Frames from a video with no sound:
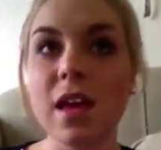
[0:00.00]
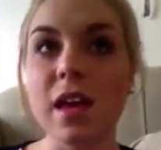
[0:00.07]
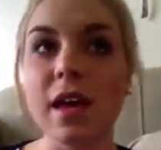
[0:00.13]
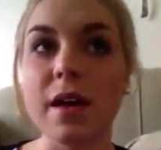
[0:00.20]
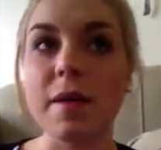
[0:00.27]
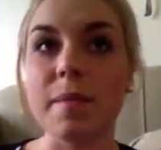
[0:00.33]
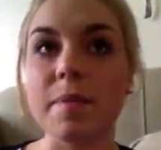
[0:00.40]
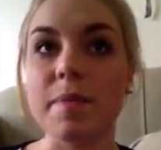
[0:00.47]

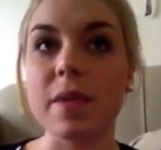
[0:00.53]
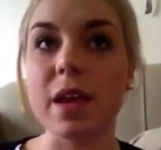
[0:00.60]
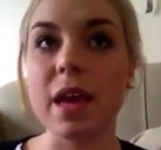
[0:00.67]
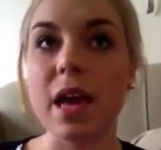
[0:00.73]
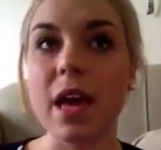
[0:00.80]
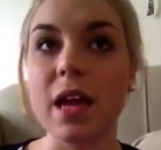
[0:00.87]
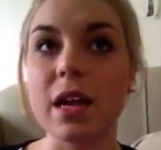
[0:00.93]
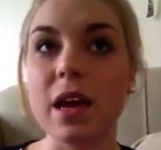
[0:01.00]
And
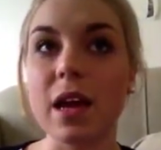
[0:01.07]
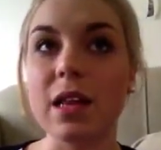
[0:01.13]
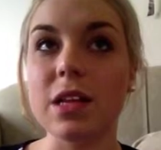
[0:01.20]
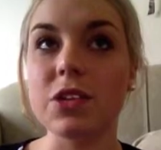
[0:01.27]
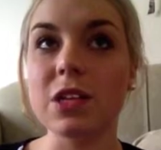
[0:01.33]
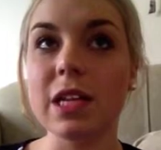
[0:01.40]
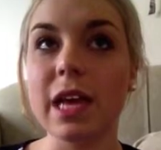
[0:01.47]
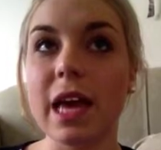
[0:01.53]
I
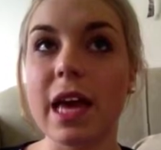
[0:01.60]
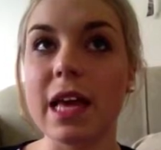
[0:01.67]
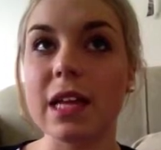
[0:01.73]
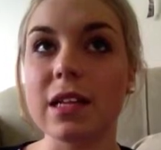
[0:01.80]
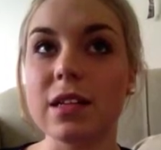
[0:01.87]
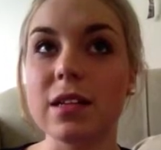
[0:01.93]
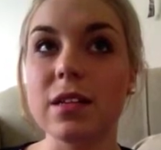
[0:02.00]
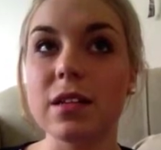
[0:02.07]
literally
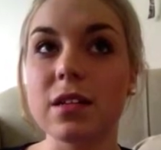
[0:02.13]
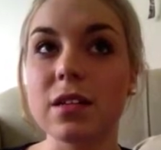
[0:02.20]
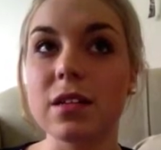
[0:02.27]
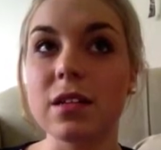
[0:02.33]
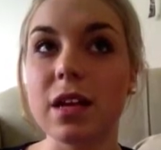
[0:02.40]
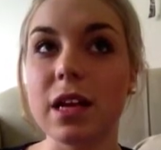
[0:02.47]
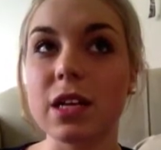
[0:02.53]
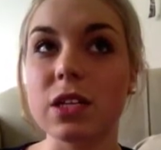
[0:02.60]
had
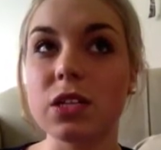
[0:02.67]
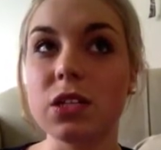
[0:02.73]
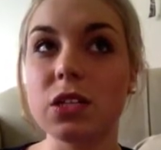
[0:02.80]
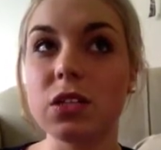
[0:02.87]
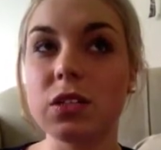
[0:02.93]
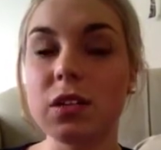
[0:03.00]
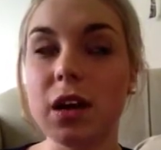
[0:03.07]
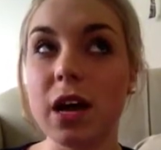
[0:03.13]
like
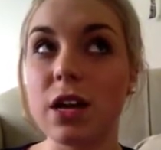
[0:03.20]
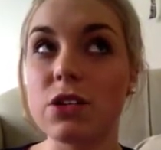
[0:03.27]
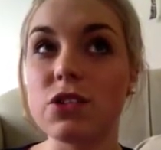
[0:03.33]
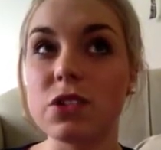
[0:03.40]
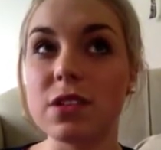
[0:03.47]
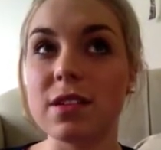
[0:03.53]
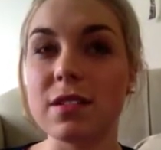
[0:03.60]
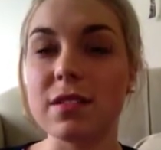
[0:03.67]

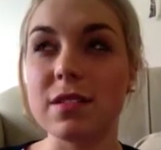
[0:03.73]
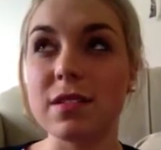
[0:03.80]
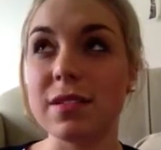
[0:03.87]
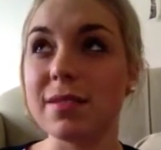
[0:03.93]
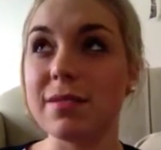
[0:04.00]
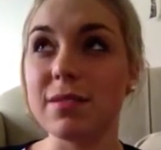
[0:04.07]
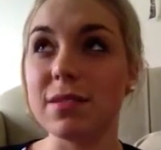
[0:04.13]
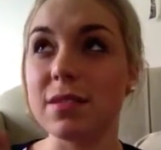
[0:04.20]

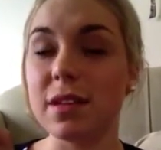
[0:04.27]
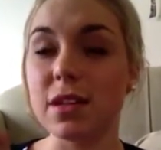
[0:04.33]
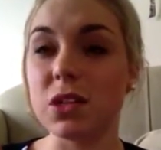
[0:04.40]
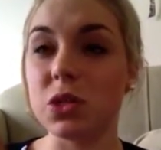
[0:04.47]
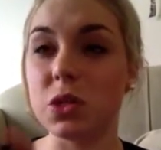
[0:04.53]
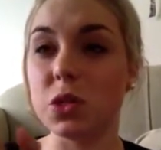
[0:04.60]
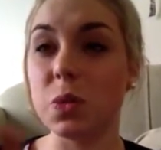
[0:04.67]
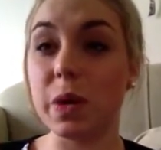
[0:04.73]

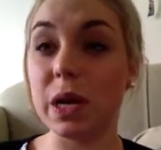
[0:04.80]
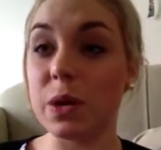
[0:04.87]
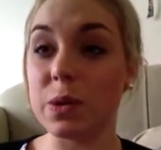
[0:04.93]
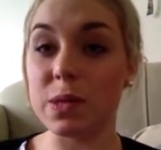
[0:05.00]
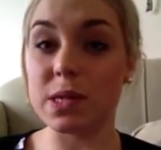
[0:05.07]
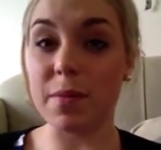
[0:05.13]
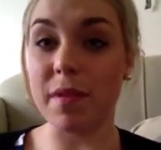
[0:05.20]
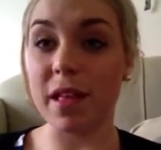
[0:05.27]
120
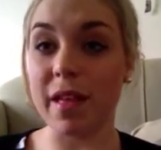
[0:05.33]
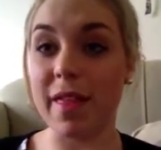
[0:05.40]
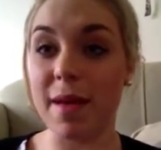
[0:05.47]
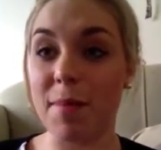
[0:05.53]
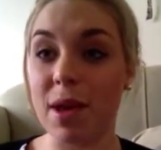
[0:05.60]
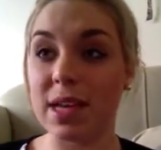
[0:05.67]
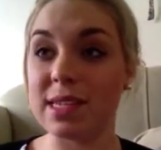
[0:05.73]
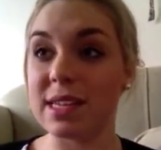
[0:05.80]
or something like
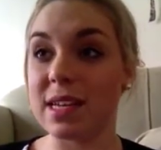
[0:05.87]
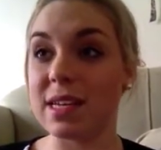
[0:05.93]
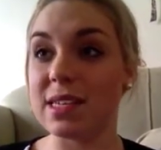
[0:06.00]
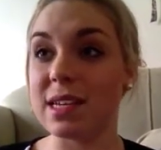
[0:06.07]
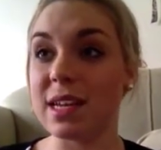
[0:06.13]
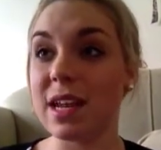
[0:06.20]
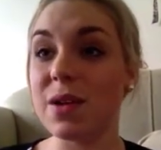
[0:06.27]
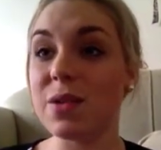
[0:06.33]
that
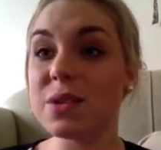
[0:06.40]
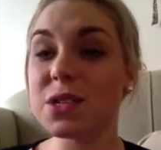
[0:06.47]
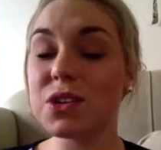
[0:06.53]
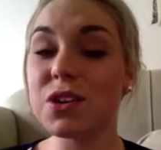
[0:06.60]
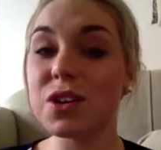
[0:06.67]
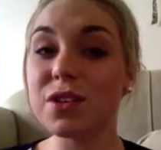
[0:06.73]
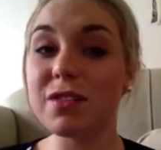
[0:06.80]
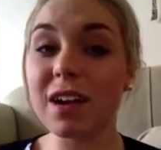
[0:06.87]
magazines, and that was
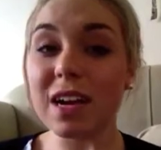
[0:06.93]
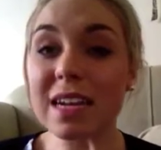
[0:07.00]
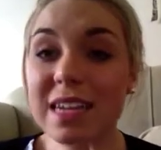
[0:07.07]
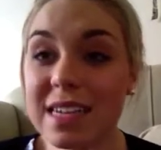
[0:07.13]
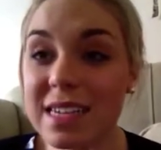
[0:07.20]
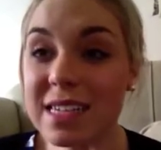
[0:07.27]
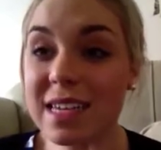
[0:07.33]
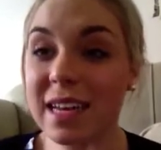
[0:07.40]

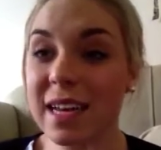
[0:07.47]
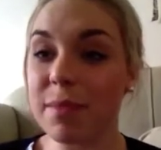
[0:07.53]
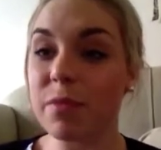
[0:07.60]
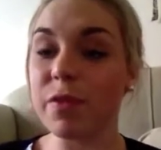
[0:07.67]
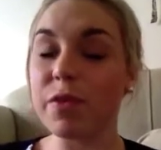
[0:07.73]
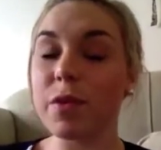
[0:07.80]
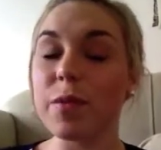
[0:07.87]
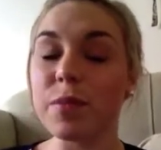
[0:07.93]
crazy. And
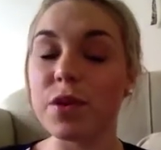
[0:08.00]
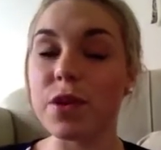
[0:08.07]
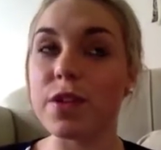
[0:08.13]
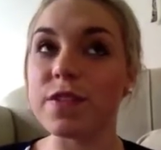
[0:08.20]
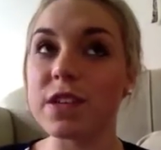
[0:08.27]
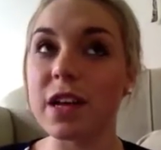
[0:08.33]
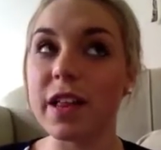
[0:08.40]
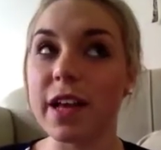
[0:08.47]
before we
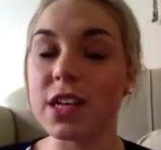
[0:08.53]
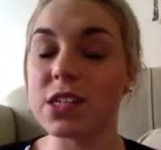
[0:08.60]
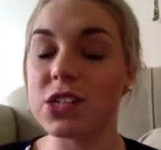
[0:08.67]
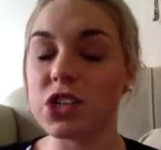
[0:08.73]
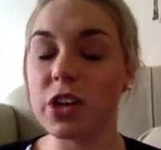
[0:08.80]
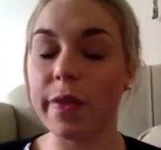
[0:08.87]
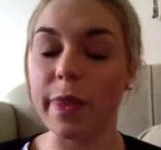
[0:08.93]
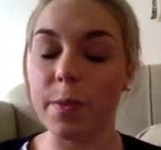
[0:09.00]
moved, I just
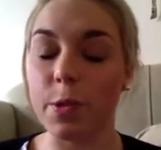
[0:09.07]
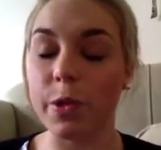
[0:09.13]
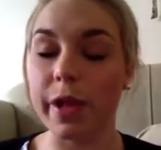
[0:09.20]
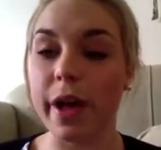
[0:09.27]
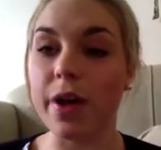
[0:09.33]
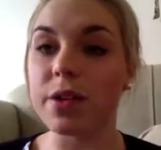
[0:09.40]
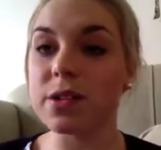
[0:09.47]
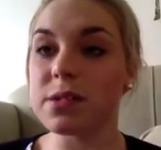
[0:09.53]
chucked them all
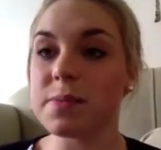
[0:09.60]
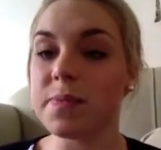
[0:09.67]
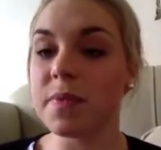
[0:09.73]
out.